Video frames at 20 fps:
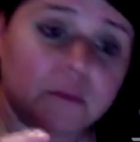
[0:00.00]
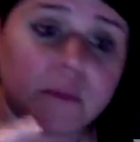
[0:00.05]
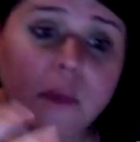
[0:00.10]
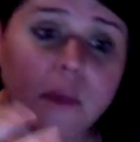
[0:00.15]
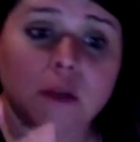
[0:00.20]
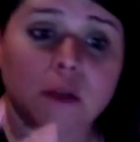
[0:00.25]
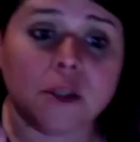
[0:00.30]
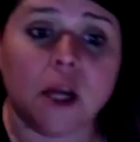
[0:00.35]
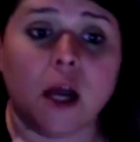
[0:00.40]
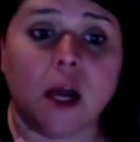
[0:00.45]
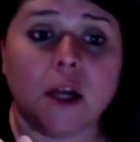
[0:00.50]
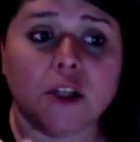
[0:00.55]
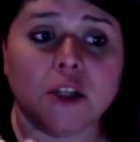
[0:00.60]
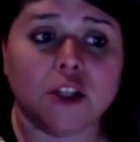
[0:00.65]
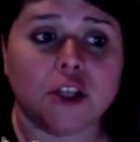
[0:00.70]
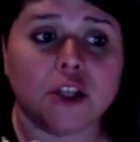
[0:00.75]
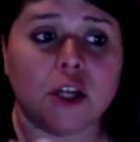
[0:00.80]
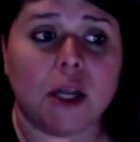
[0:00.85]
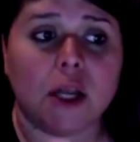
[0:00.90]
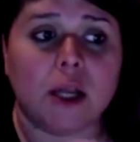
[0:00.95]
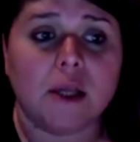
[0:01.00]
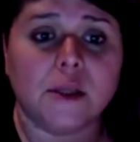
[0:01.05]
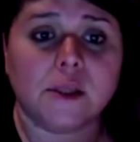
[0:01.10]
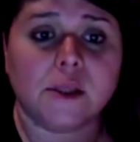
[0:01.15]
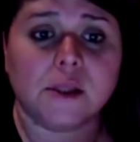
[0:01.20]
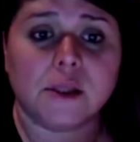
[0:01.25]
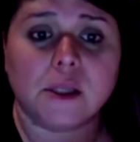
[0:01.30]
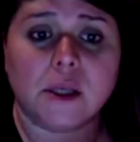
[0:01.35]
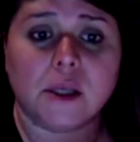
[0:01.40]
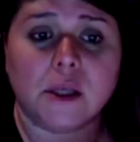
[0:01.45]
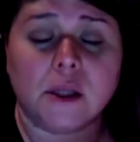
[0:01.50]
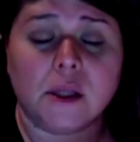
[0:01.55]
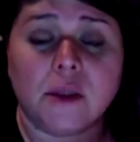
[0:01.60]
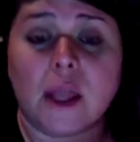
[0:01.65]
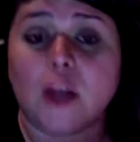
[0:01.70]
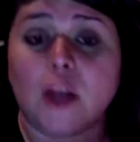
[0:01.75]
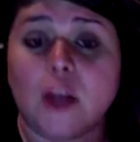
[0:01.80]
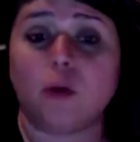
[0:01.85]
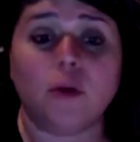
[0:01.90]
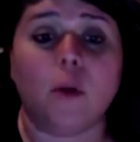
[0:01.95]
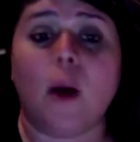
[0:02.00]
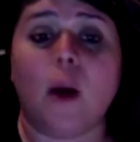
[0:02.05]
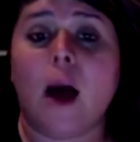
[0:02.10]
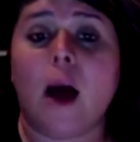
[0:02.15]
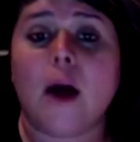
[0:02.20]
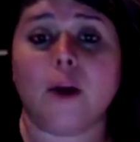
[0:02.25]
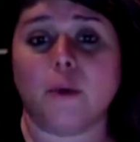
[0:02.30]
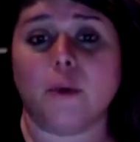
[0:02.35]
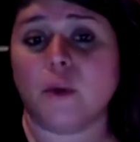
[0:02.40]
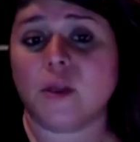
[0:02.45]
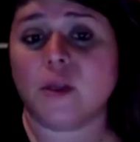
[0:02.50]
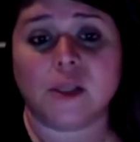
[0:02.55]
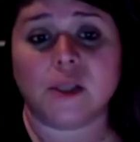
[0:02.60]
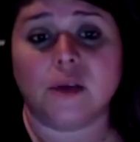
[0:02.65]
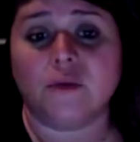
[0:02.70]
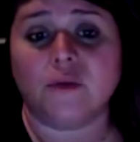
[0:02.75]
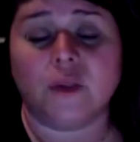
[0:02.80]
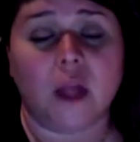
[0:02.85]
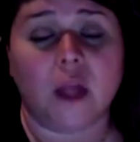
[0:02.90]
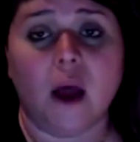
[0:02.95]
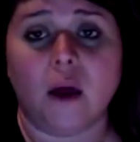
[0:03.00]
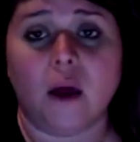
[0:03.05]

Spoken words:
touch is, they don't know how to receive love.